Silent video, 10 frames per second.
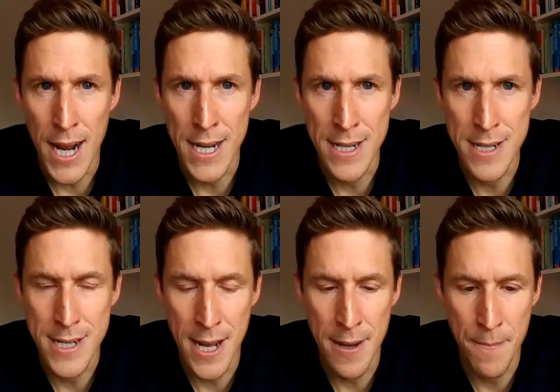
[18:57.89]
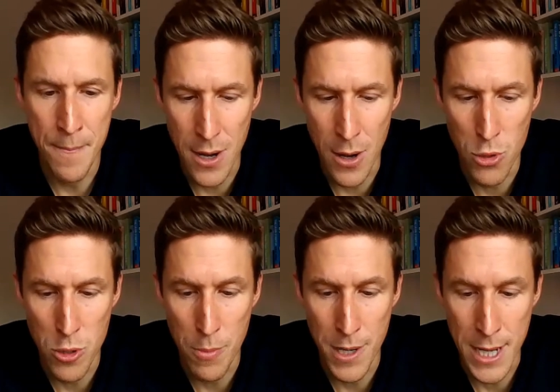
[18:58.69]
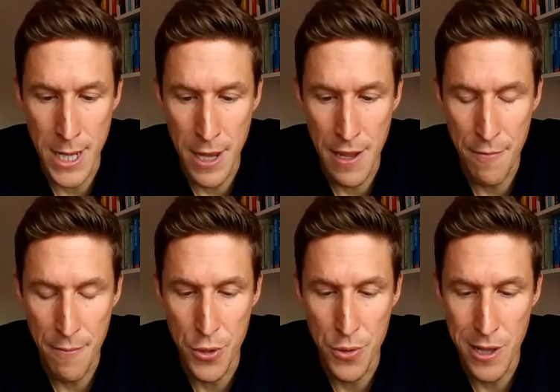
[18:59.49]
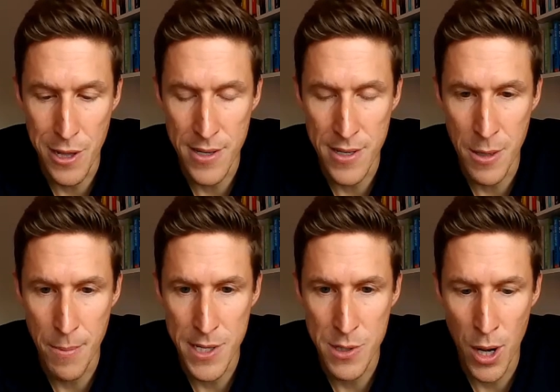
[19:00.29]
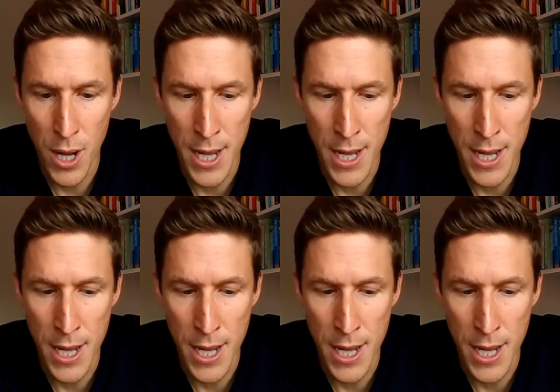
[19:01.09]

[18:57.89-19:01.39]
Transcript: And it ultimately, if utilized in the best